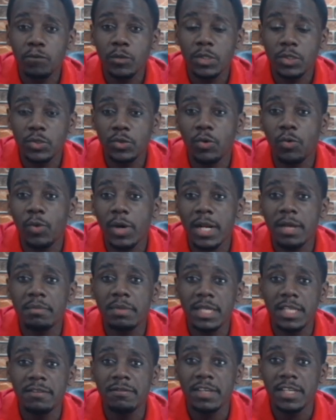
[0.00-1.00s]
So what I
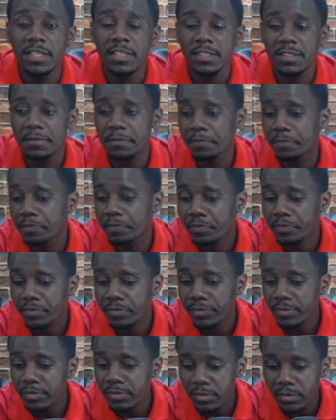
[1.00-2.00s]
believe is,
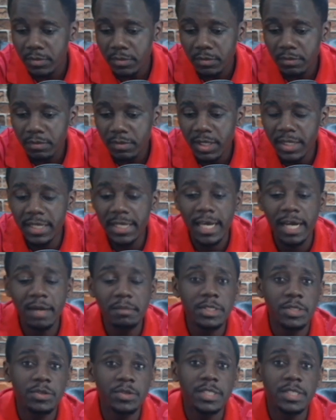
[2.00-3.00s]
he
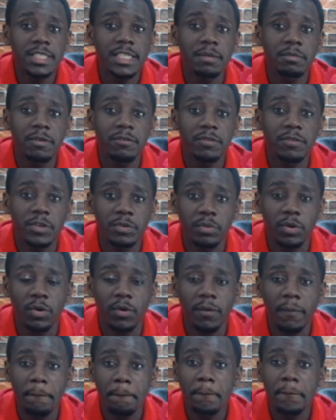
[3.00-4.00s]
comes into this game of
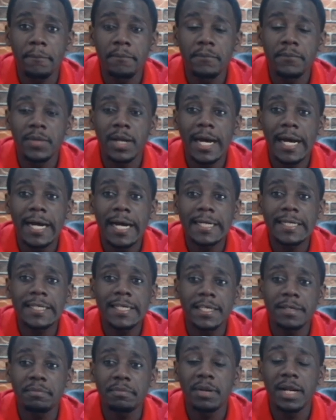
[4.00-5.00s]
football and
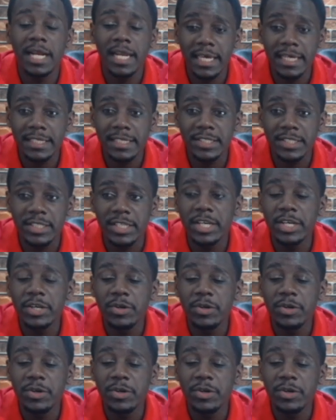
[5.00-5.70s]
he plays,